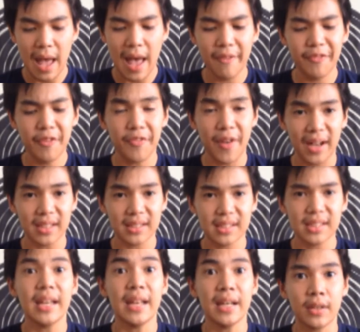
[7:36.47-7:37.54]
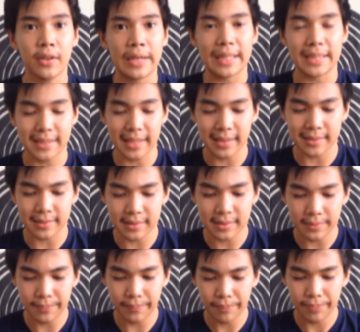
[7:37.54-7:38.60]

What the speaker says: f of x increases.